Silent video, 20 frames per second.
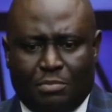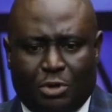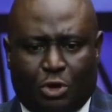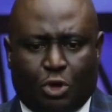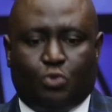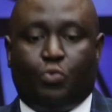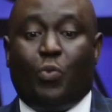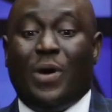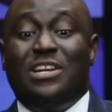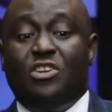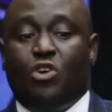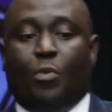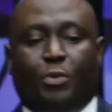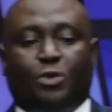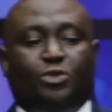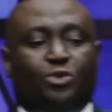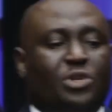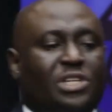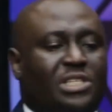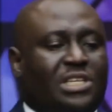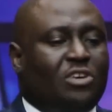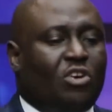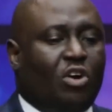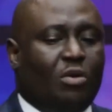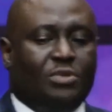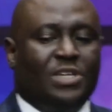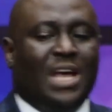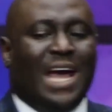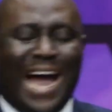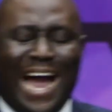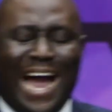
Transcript: Because when the opportunity comes,